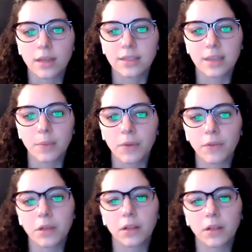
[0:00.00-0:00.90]
separate
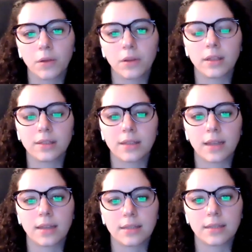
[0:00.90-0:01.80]
from the colonialist
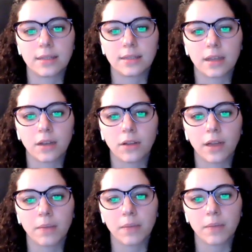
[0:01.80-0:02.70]
tendencies that
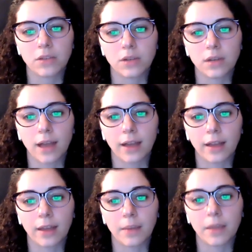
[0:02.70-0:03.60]
underline mainstream and
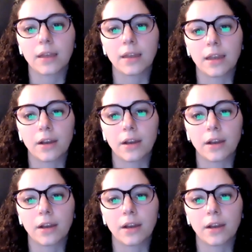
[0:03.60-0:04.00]
academic